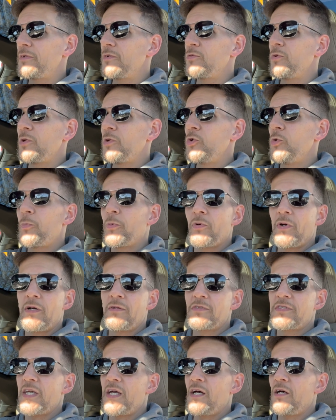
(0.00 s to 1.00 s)
a loop
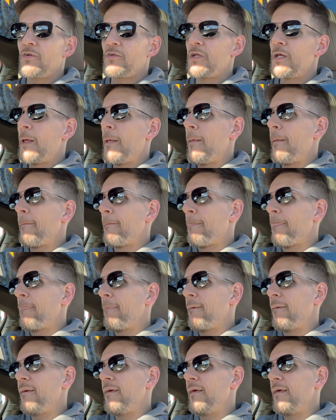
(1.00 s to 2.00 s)
around town,
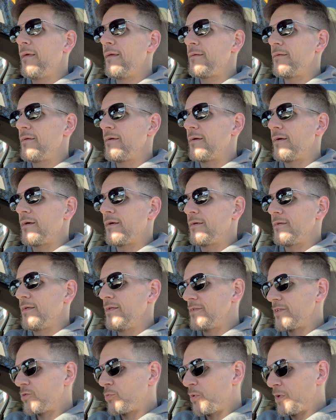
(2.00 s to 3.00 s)
and
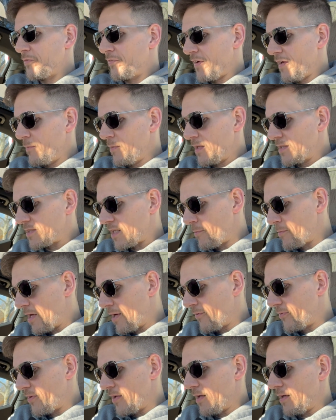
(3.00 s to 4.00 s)
in the 25 minutes I'm
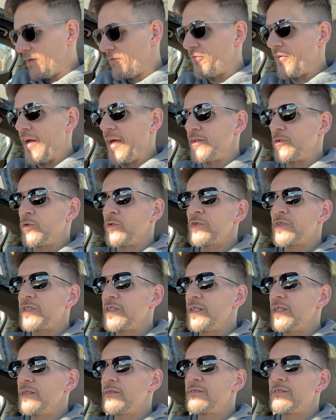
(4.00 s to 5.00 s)
out there, if I don't
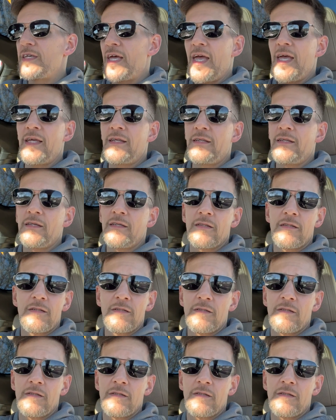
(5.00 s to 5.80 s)
see 10